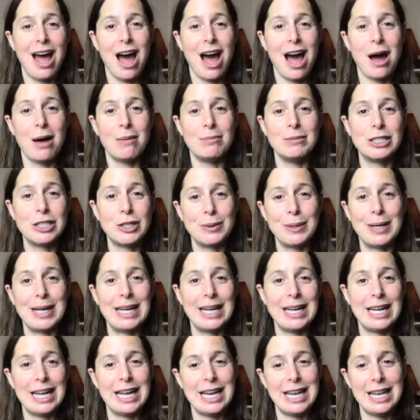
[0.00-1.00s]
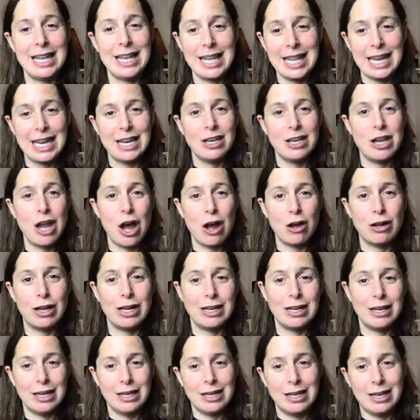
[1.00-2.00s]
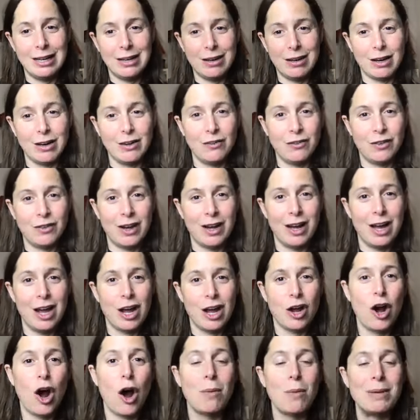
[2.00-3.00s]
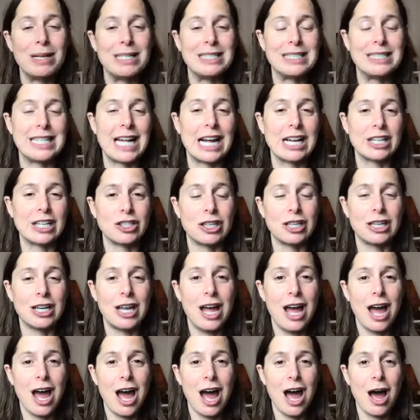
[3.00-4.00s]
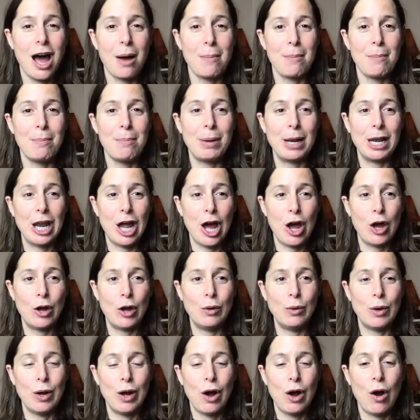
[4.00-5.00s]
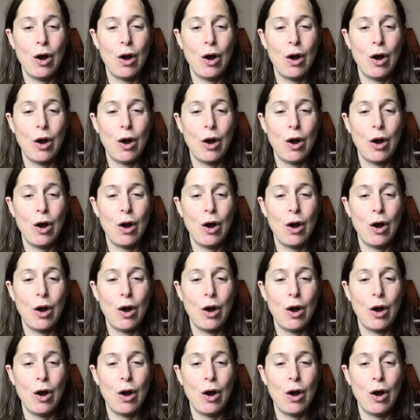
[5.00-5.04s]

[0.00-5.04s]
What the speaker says: to it in the kind of comment section below